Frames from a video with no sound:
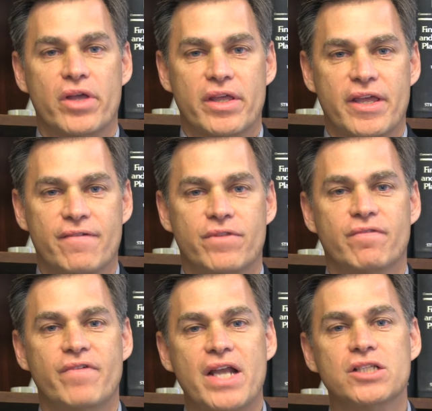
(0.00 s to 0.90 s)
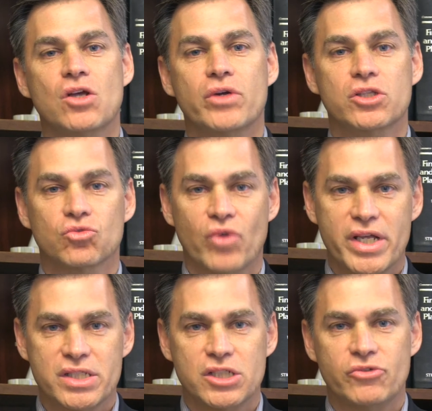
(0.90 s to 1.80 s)
If the Fed is going to
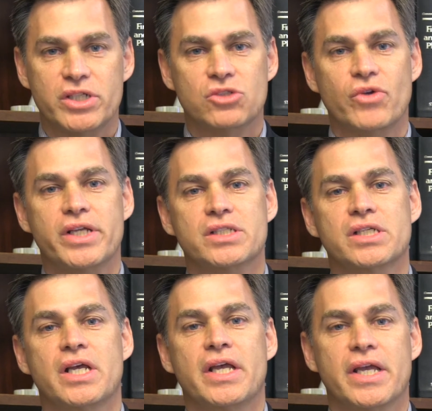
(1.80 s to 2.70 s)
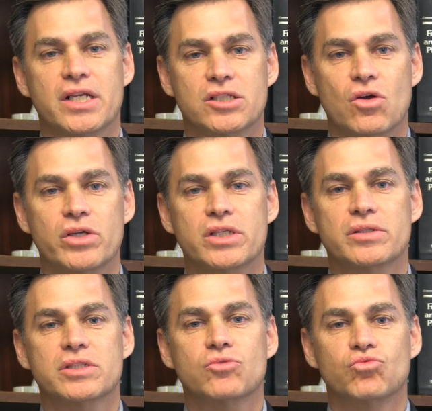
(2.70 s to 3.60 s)
raise interest rates, it is going
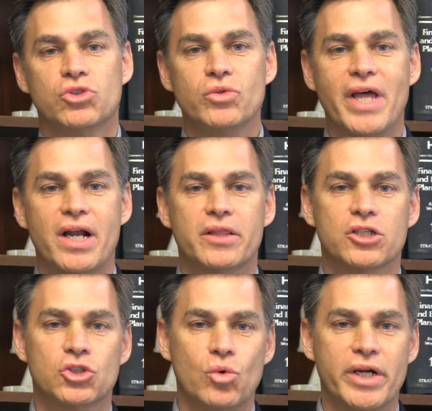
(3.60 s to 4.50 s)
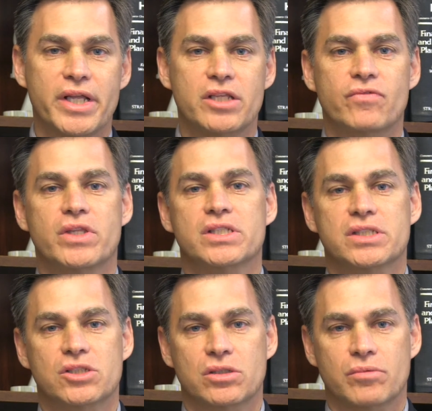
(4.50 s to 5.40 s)
to do that on the short end of
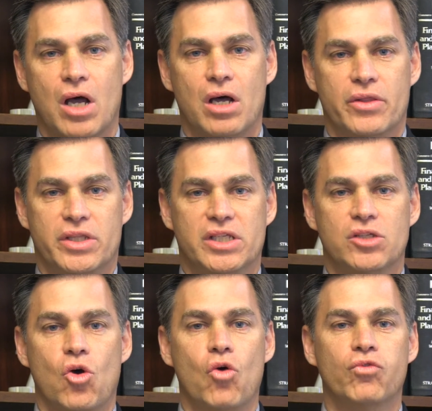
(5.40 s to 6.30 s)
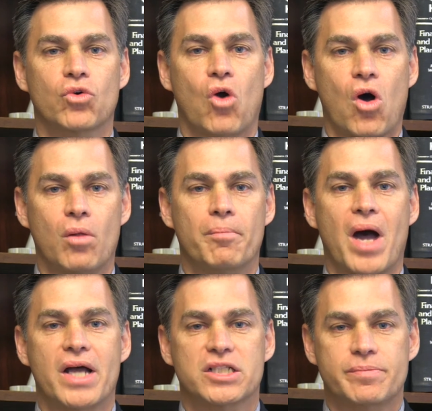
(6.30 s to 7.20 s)
this, the overall
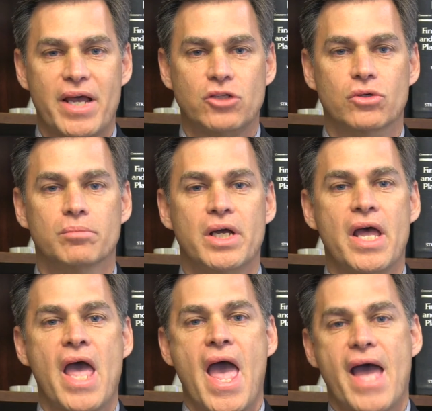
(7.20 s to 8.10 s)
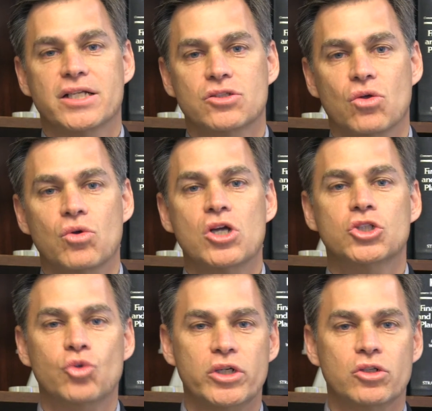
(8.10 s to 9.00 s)
bond spectrum. And so
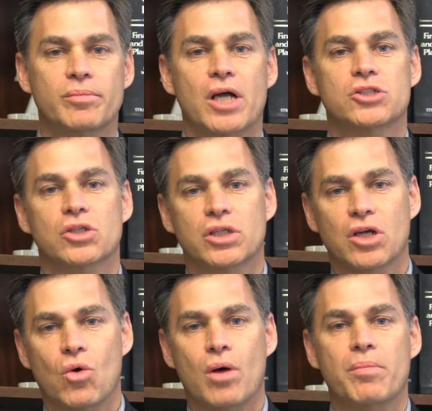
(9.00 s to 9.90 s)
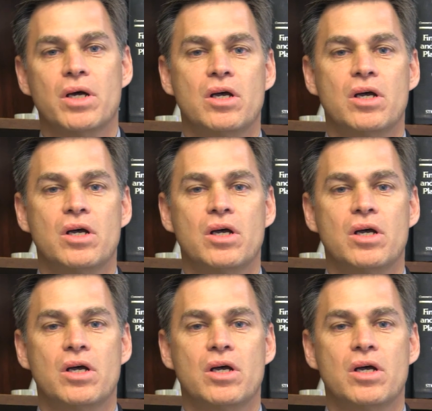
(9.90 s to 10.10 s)
short-term bonds are going to go up.